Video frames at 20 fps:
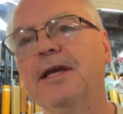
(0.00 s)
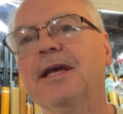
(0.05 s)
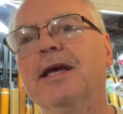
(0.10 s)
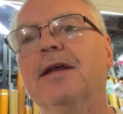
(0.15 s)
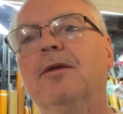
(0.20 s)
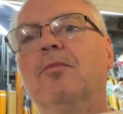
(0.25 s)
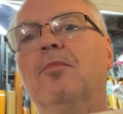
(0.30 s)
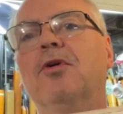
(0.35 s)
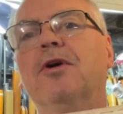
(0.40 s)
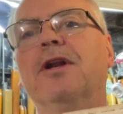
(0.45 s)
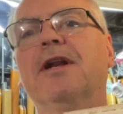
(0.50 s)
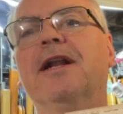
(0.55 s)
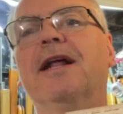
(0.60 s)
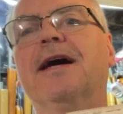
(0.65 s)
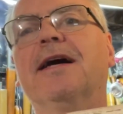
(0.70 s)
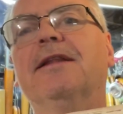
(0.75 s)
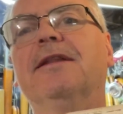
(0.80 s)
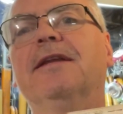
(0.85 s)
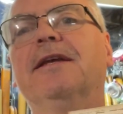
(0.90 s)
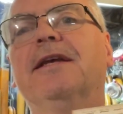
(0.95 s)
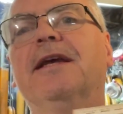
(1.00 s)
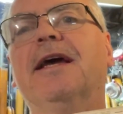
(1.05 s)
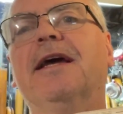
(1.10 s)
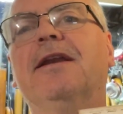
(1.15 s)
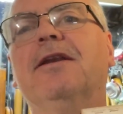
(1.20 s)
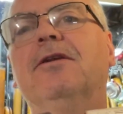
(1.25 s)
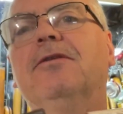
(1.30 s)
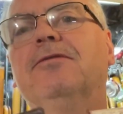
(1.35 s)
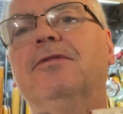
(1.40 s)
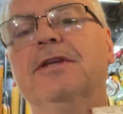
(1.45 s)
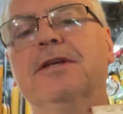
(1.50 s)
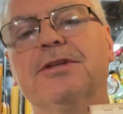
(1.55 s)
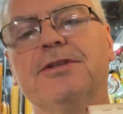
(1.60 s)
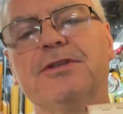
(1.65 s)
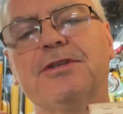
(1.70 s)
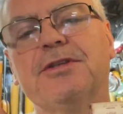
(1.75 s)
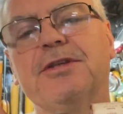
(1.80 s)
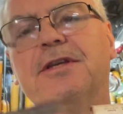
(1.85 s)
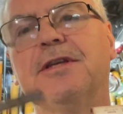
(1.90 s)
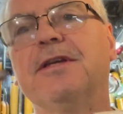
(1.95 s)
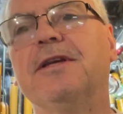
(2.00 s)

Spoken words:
and put it on the end of this